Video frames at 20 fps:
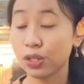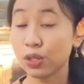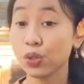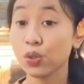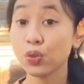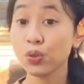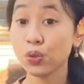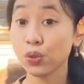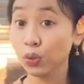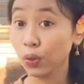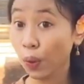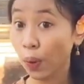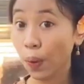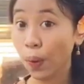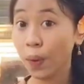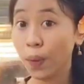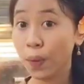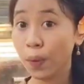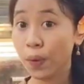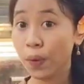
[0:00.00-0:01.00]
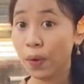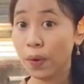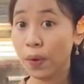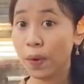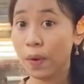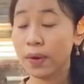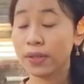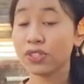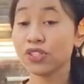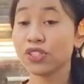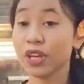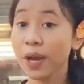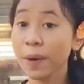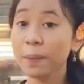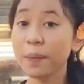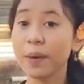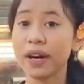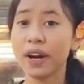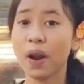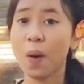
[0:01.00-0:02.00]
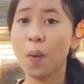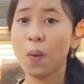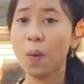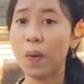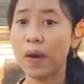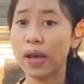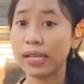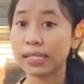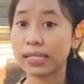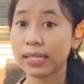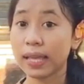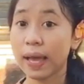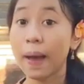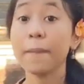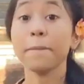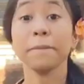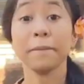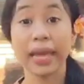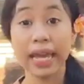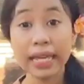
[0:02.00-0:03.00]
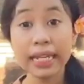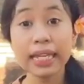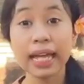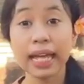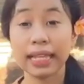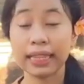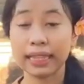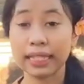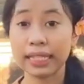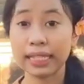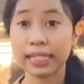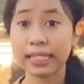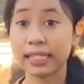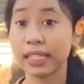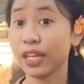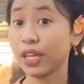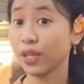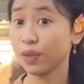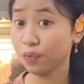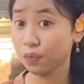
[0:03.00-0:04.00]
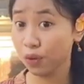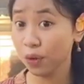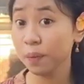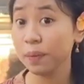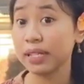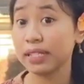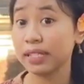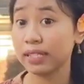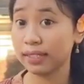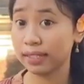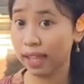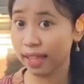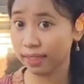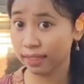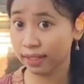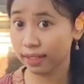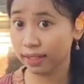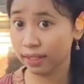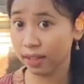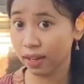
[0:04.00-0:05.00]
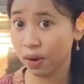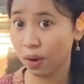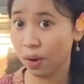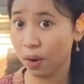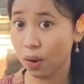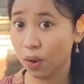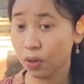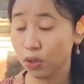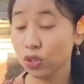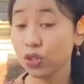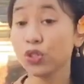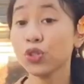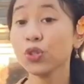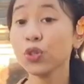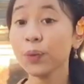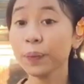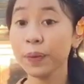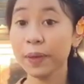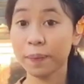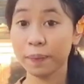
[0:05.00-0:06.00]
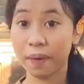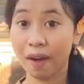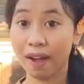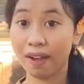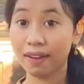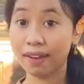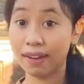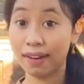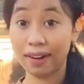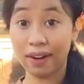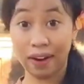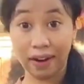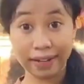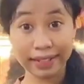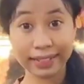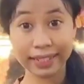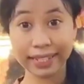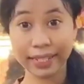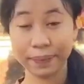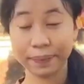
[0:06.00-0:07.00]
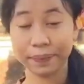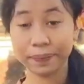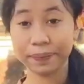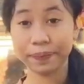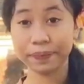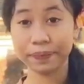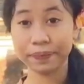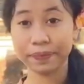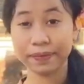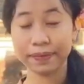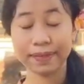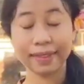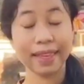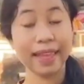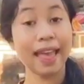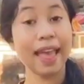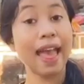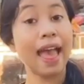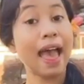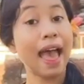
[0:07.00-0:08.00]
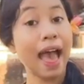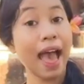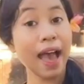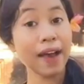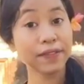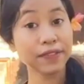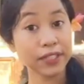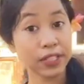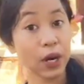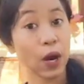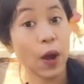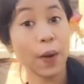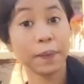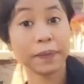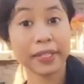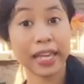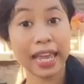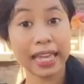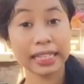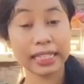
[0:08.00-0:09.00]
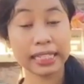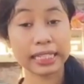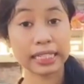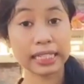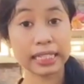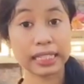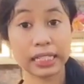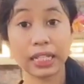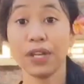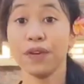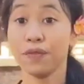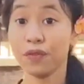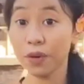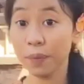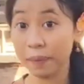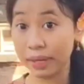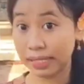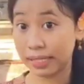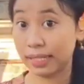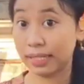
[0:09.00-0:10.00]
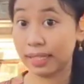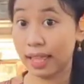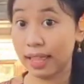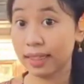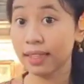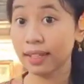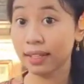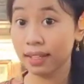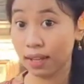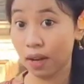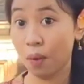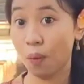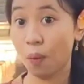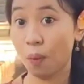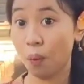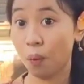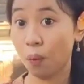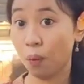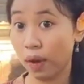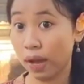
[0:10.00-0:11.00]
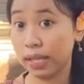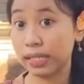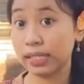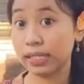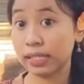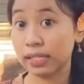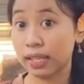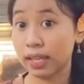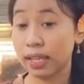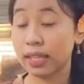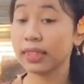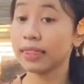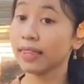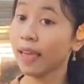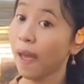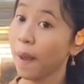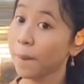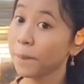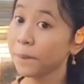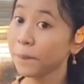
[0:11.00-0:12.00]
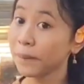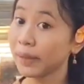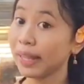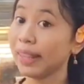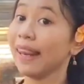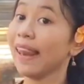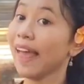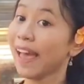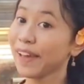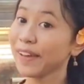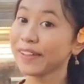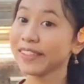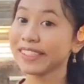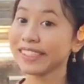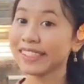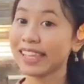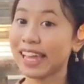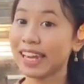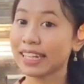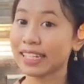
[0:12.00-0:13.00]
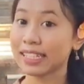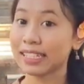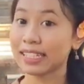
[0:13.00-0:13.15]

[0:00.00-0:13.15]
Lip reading: So Jayaprana was immediately seek information that the girl two people around him. After obtaining the information that the girl was named Lion Sari,